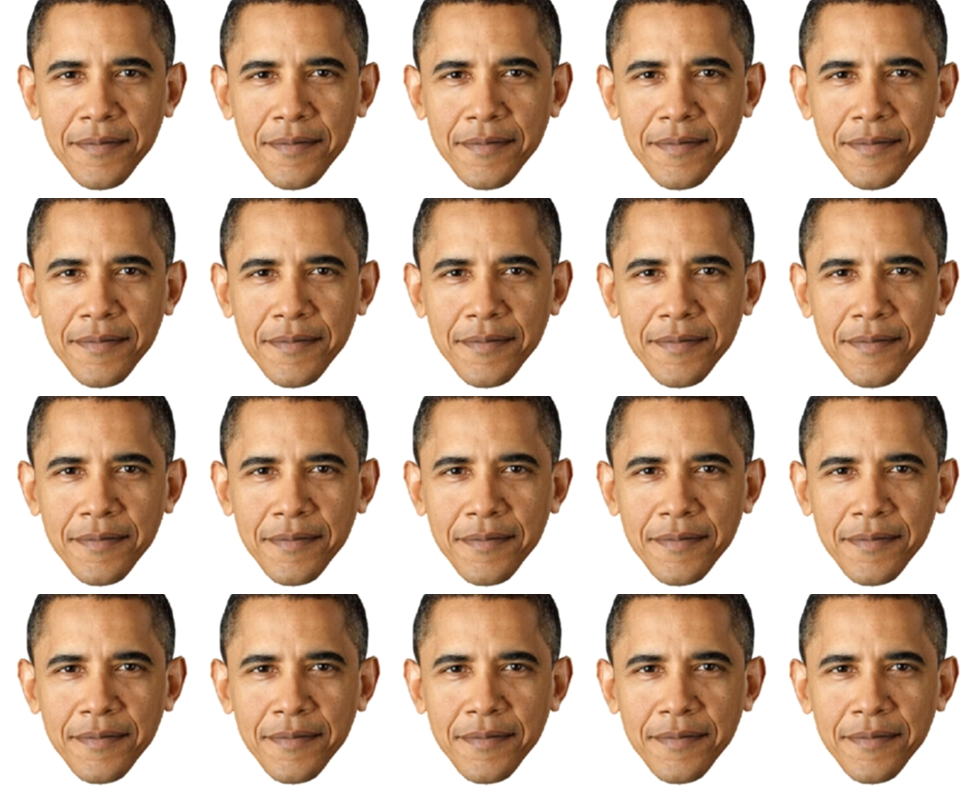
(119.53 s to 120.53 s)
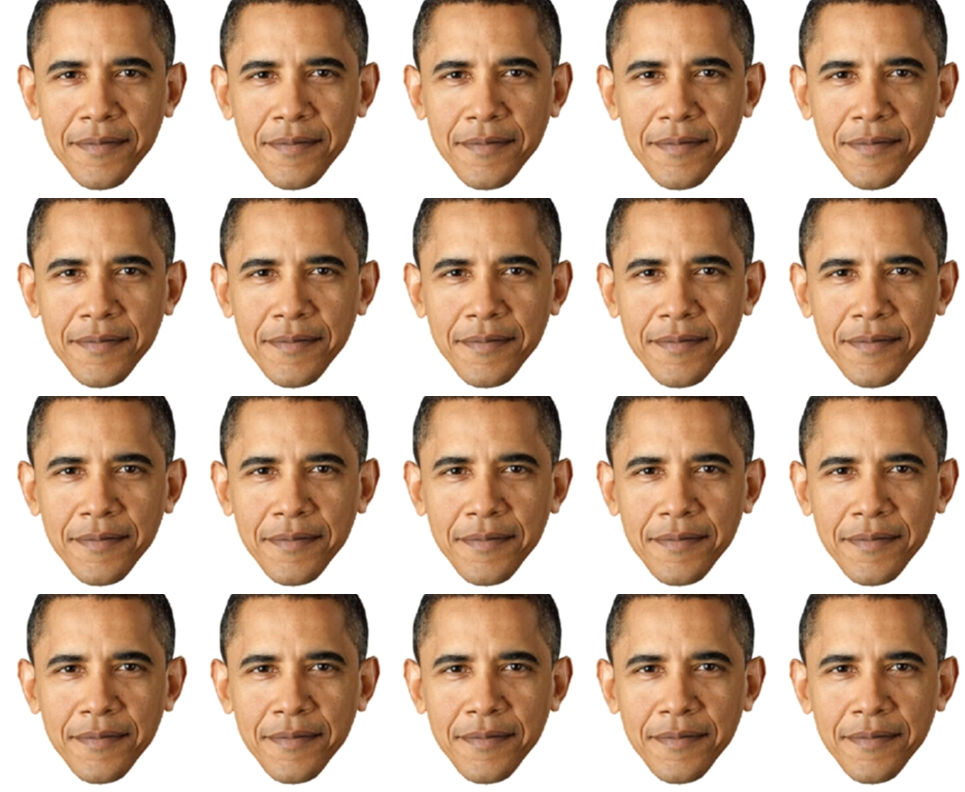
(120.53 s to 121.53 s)

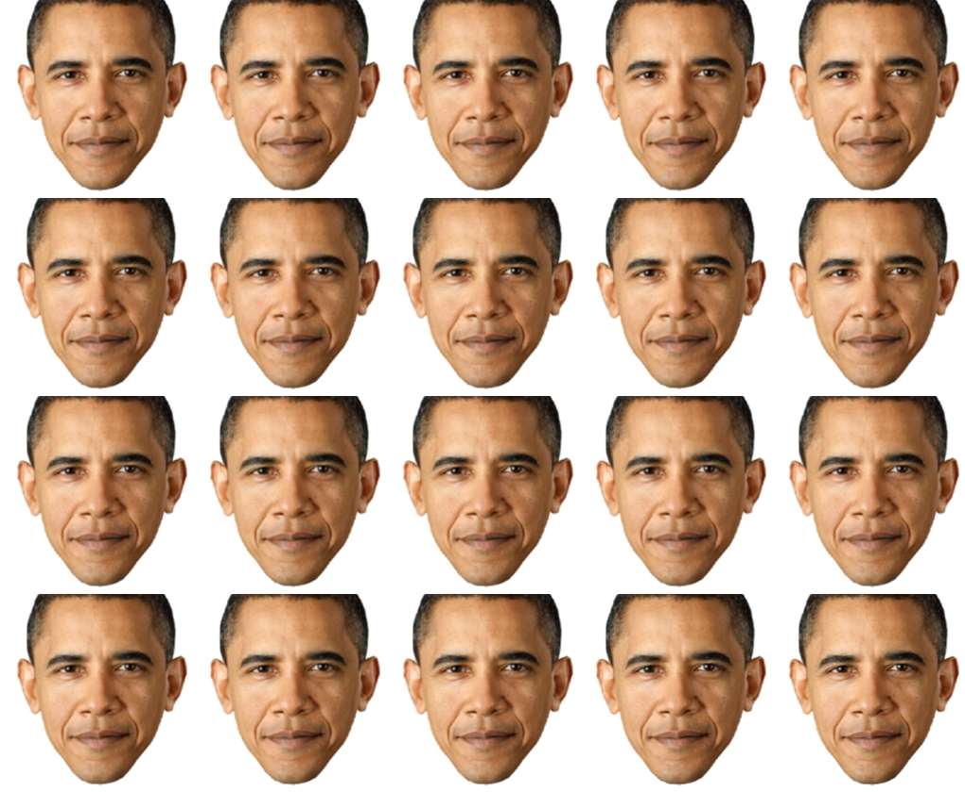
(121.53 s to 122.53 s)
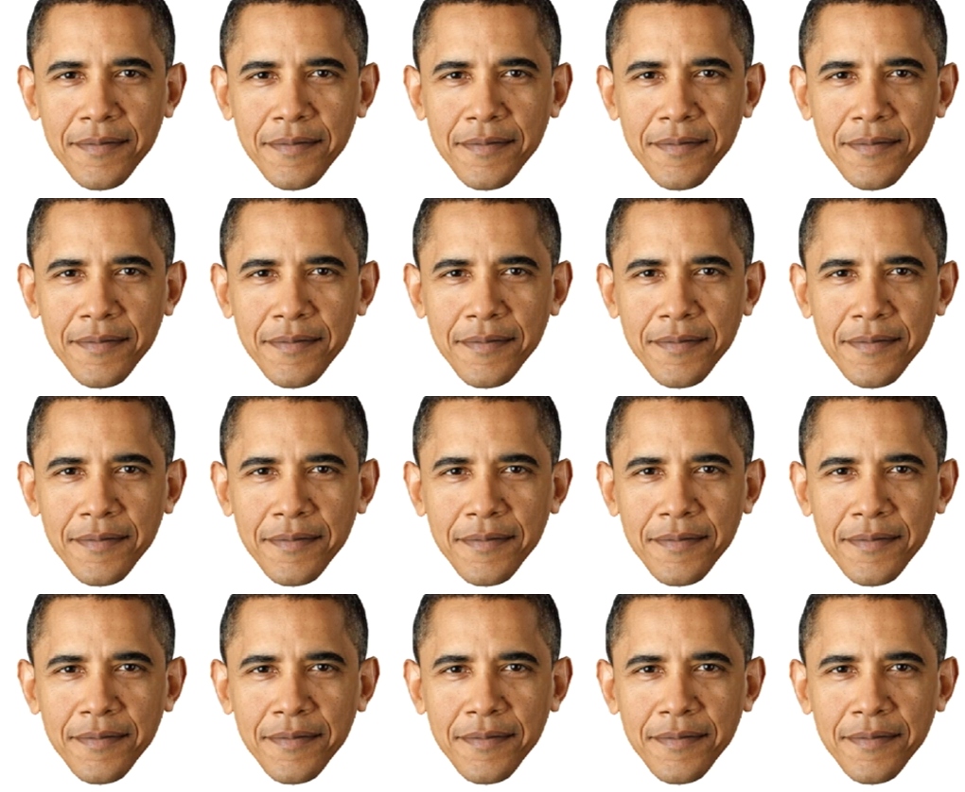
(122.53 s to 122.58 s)
This is a still picture; no speech is visible.